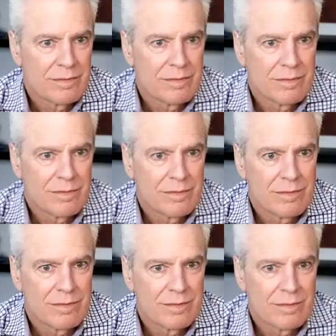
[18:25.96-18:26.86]

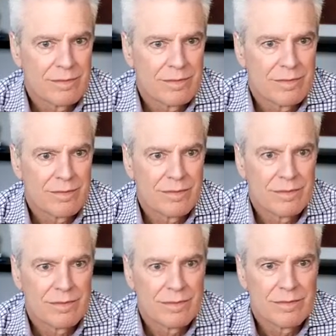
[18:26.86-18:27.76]

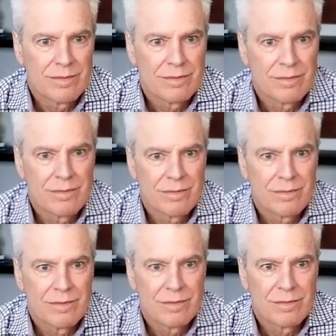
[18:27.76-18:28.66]

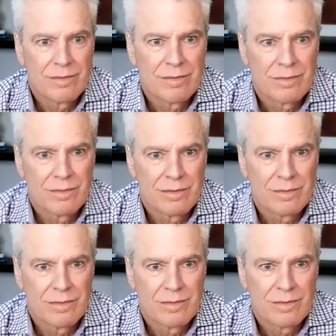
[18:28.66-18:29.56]

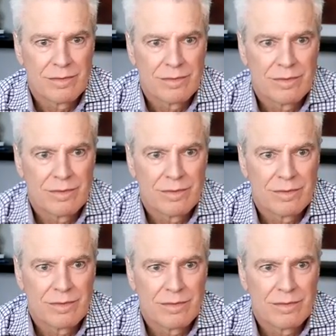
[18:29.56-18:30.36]
(not speaking)